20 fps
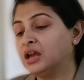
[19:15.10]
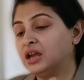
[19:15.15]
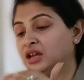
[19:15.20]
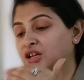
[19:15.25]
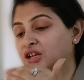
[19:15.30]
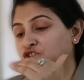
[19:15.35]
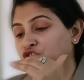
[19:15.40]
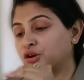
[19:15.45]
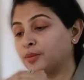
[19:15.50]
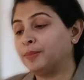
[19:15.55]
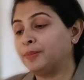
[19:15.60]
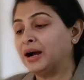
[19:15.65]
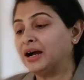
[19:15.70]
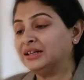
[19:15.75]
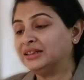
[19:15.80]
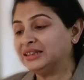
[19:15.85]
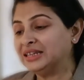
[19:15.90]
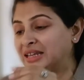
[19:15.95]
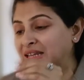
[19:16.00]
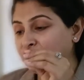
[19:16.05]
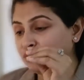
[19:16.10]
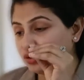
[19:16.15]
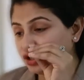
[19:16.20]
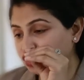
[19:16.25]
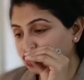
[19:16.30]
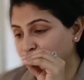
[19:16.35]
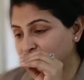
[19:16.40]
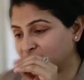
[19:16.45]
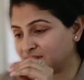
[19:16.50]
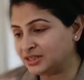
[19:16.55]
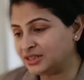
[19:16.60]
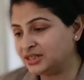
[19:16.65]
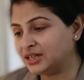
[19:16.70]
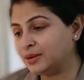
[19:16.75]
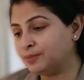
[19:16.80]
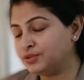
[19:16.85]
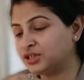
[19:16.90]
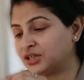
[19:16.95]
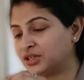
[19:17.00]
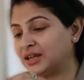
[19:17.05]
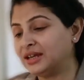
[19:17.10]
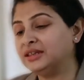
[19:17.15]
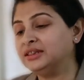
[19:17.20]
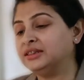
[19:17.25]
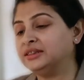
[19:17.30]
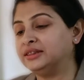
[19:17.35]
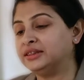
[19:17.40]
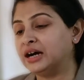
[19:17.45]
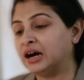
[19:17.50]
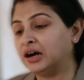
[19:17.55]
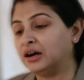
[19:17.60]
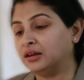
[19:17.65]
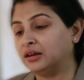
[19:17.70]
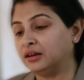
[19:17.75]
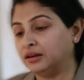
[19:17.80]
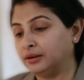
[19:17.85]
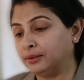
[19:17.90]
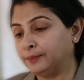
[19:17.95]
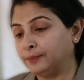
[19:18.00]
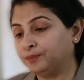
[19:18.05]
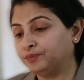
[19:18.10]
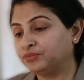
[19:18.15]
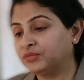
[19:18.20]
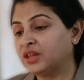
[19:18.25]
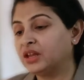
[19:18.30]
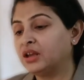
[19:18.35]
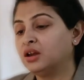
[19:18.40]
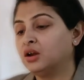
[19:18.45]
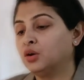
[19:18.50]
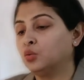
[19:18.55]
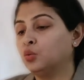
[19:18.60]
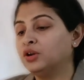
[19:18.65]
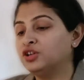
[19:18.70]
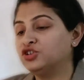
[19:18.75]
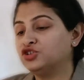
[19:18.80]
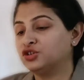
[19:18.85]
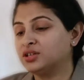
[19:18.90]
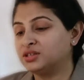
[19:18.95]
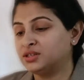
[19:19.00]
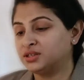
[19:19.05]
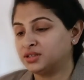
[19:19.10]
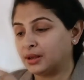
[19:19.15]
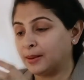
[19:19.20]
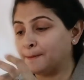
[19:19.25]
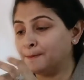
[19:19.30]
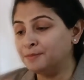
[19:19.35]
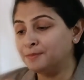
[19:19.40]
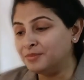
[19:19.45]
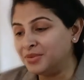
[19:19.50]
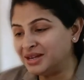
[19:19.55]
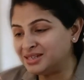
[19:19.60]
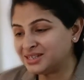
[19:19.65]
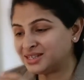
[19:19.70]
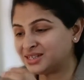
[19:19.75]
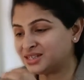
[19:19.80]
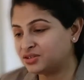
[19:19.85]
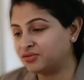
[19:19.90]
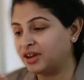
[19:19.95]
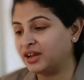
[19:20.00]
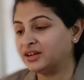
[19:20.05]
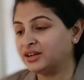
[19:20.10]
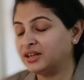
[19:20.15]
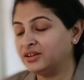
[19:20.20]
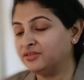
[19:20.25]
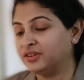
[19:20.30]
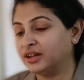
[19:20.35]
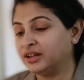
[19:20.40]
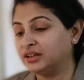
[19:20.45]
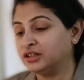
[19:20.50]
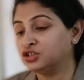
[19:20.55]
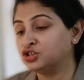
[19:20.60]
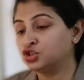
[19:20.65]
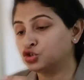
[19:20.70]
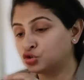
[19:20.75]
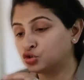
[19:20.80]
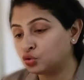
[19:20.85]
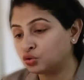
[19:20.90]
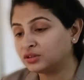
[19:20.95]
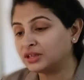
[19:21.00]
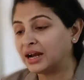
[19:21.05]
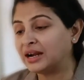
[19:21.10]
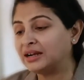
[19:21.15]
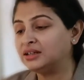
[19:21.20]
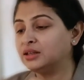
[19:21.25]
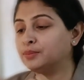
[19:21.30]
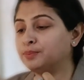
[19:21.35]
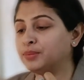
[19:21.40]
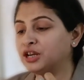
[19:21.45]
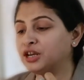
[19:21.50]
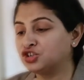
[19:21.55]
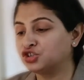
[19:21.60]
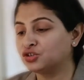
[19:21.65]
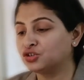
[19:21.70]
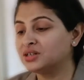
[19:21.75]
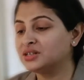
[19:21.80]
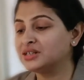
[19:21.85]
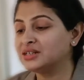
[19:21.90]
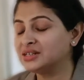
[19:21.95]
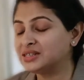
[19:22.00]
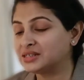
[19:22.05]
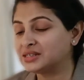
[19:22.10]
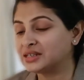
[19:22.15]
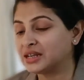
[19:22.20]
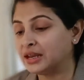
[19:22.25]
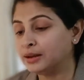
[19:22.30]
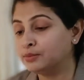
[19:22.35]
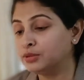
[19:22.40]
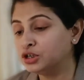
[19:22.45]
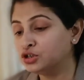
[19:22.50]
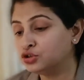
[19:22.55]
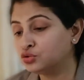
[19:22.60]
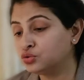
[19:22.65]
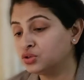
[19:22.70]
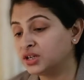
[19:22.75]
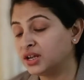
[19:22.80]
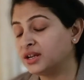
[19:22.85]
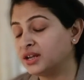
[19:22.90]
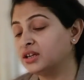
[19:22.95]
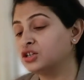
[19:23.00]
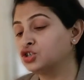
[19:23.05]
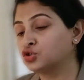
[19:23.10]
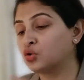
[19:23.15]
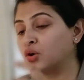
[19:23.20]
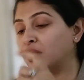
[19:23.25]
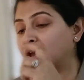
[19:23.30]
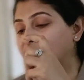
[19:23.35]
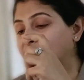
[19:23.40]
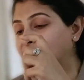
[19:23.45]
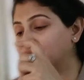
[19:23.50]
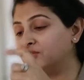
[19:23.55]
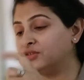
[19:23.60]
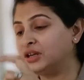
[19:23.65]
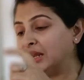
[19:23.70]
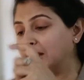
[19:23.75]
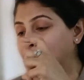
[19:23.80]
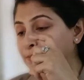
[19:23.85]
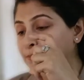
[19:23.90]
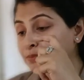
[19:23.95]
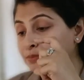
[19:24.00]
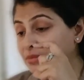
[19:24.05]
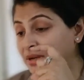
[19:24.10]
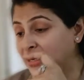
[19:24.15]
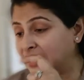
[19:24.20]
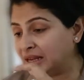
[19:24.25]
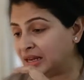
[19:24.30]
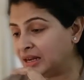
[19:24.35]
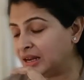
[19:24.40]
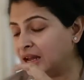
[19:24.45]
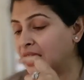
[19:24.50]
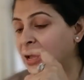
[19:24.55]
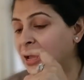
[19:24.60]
chapati which is dipped in dal, which is minced very well, so that the patient is able to take it. So every meal